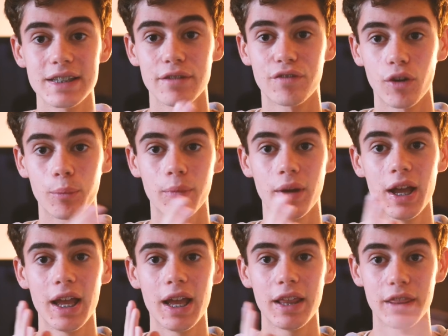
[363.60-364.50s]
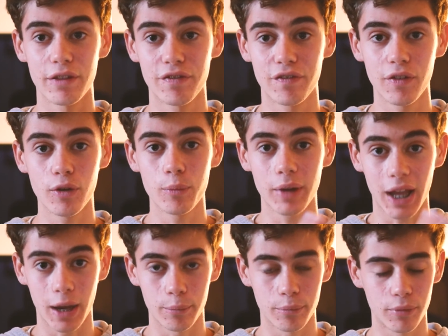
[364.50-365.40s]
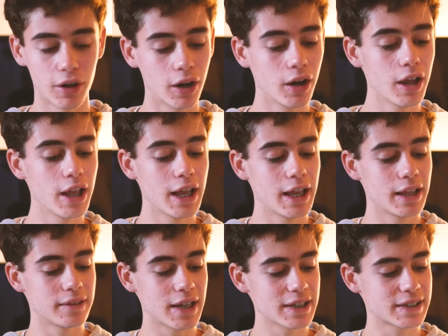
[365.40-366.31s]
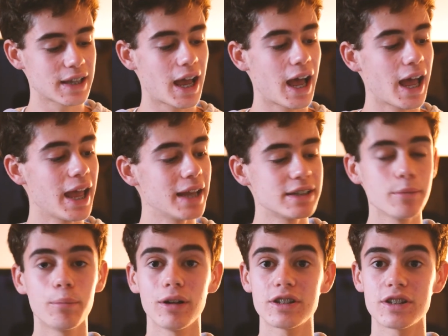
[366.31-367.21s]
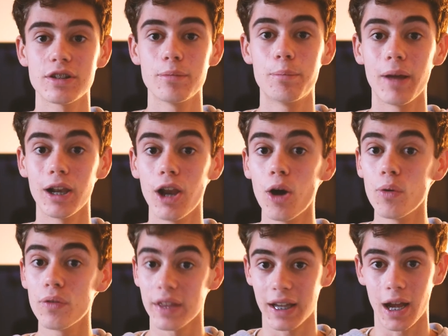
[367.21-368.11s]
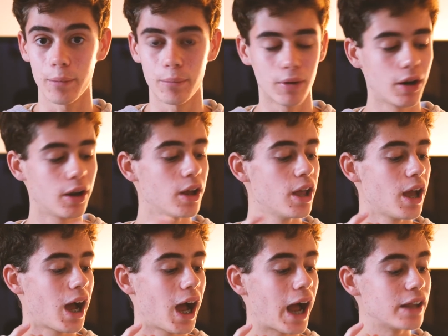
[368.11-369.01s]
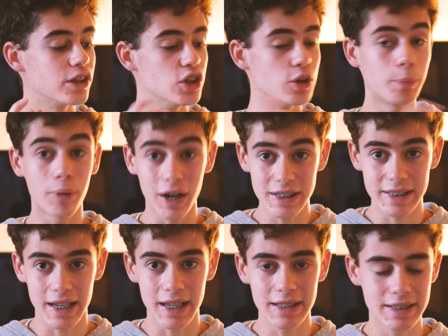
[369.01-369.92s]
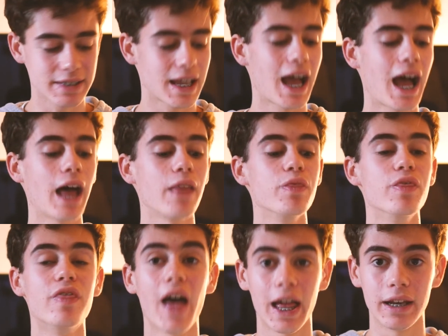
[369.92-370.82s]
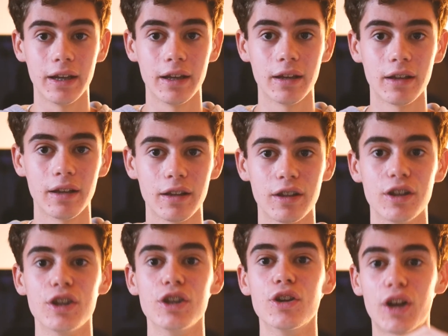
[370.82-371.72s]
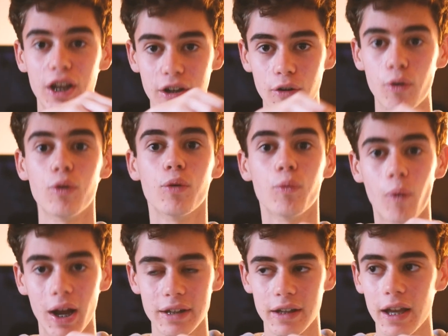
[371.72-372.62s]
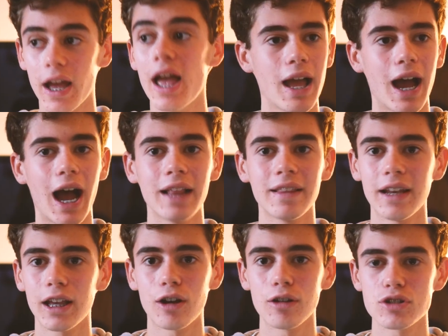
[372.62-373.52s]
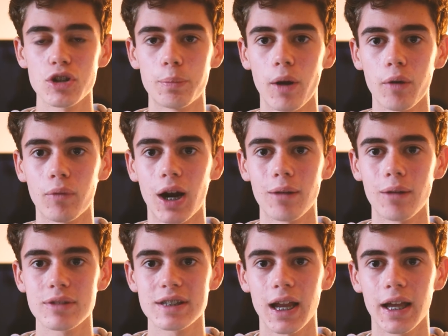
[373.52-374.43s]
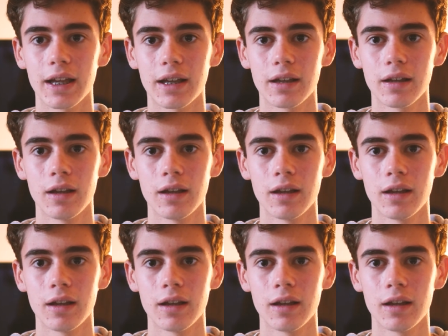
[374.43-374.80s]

it from the film camera, there's a hidden button below the camera, and you press it and then you can unwind it. And then it got to a point where I was like,